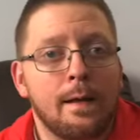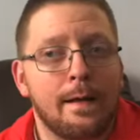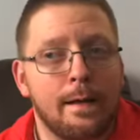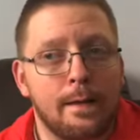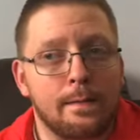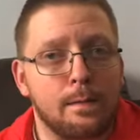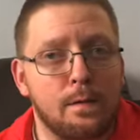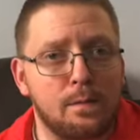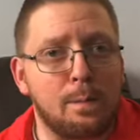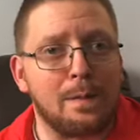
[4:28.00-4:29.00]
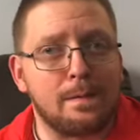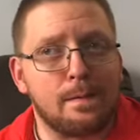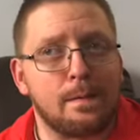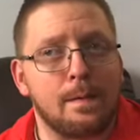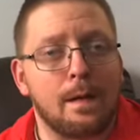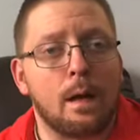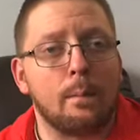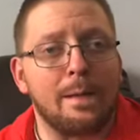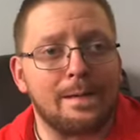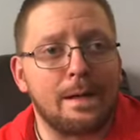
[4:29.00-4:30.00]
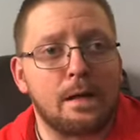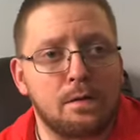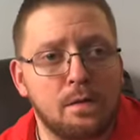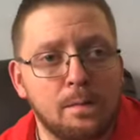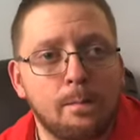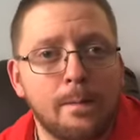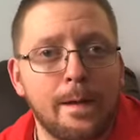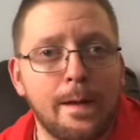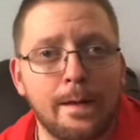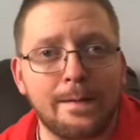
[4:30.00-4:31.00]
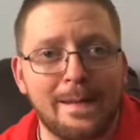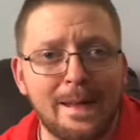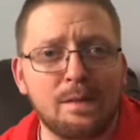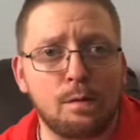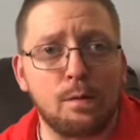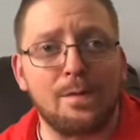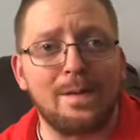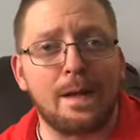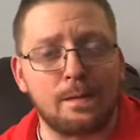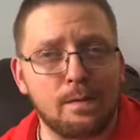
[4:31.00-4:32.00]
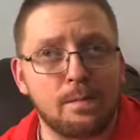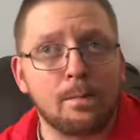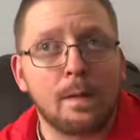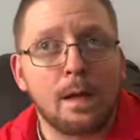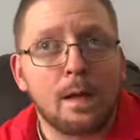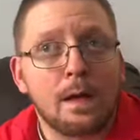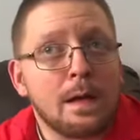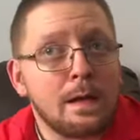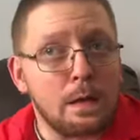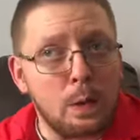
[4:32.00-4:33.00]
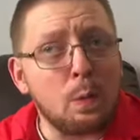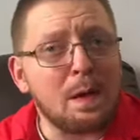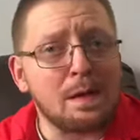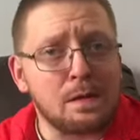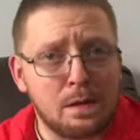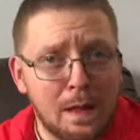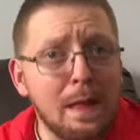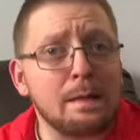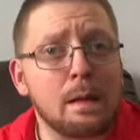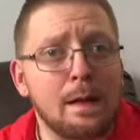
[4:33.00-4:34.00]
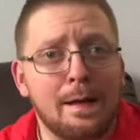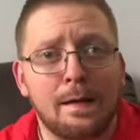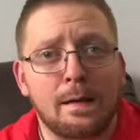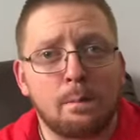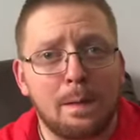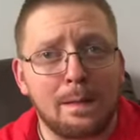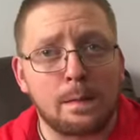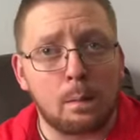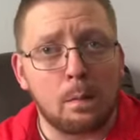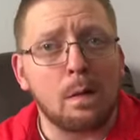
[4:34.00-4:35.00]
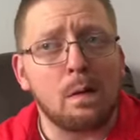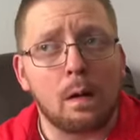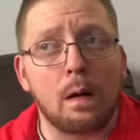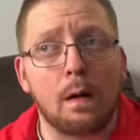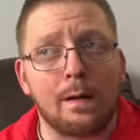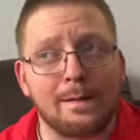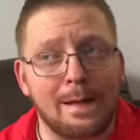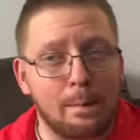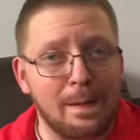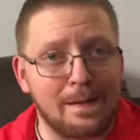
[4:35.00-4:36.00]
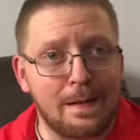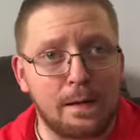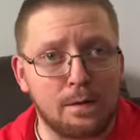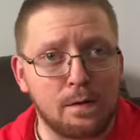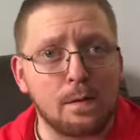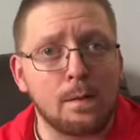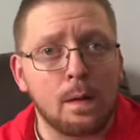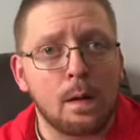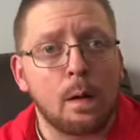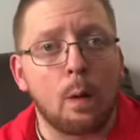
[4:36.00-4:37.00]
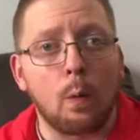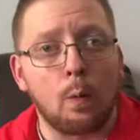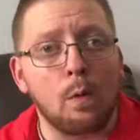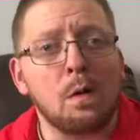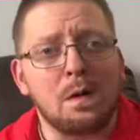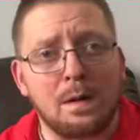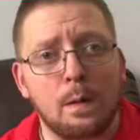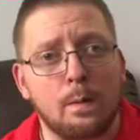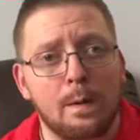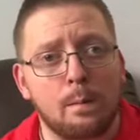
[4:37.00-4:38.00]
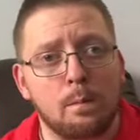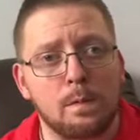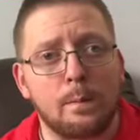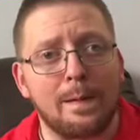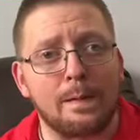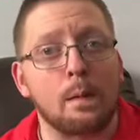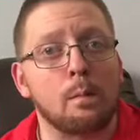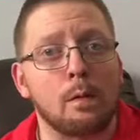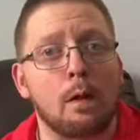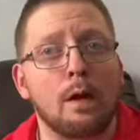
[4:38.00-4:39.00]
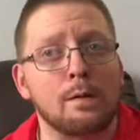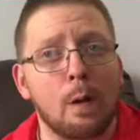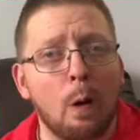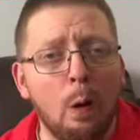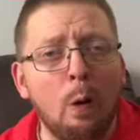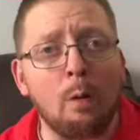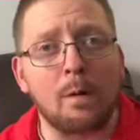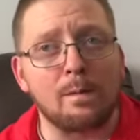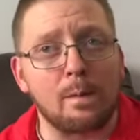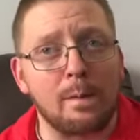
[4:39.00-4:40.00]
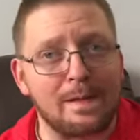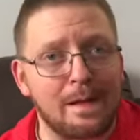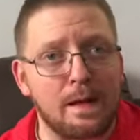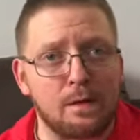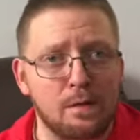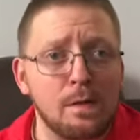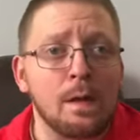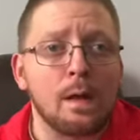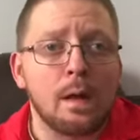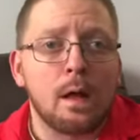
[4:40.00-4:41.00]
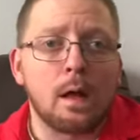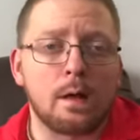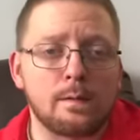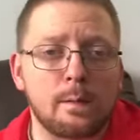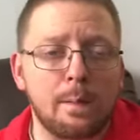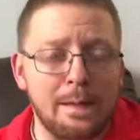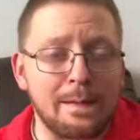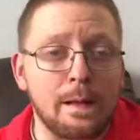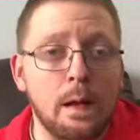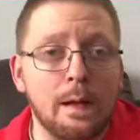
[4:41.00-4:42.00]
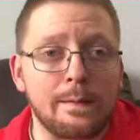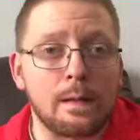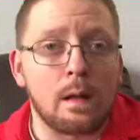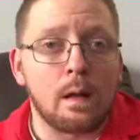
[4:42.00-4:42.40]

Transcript: and dispense a medication? And the answer is yes. You can set a PIN number on a medication, or you can put a PIN number on all of the medication, depending on